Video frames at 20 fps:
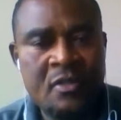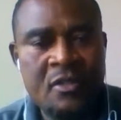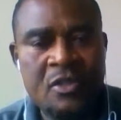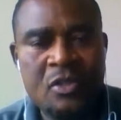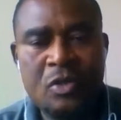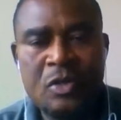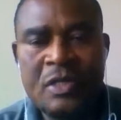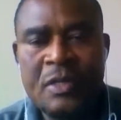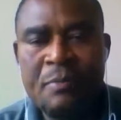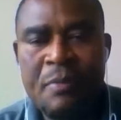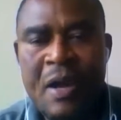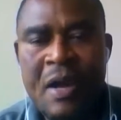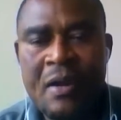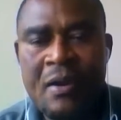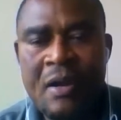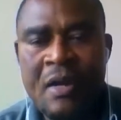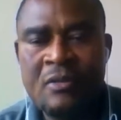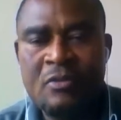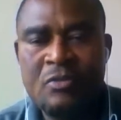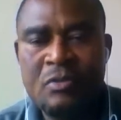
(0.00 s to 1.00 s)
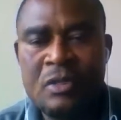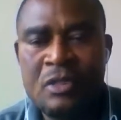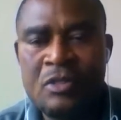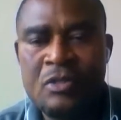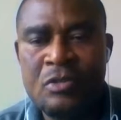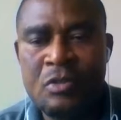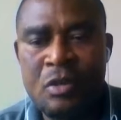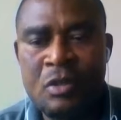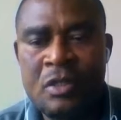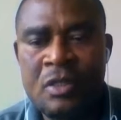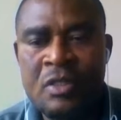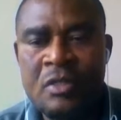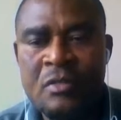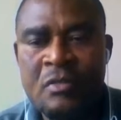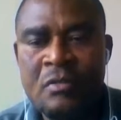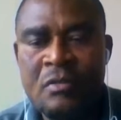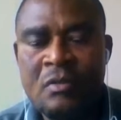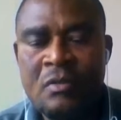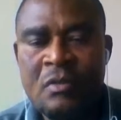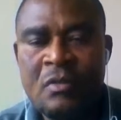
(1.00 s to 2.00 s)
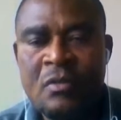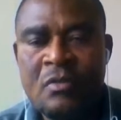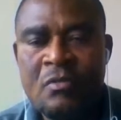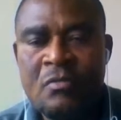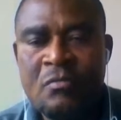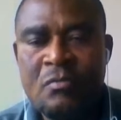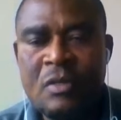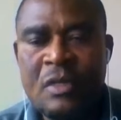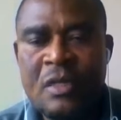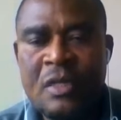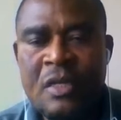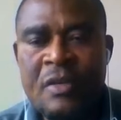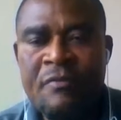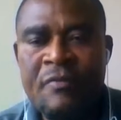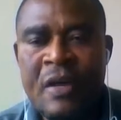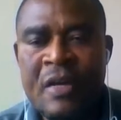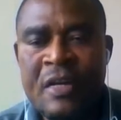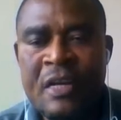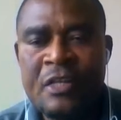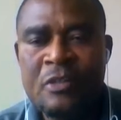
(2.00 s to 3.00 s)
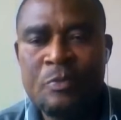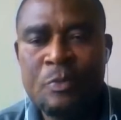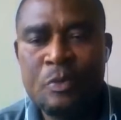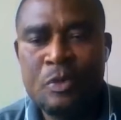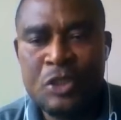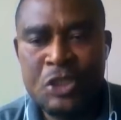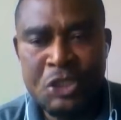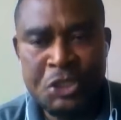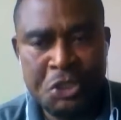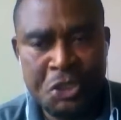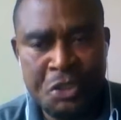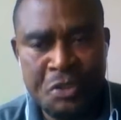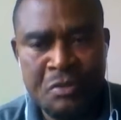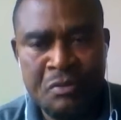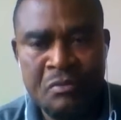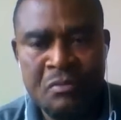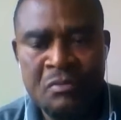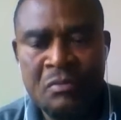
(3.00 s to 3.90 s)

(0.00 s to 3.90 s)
So the background to the study will give an exposition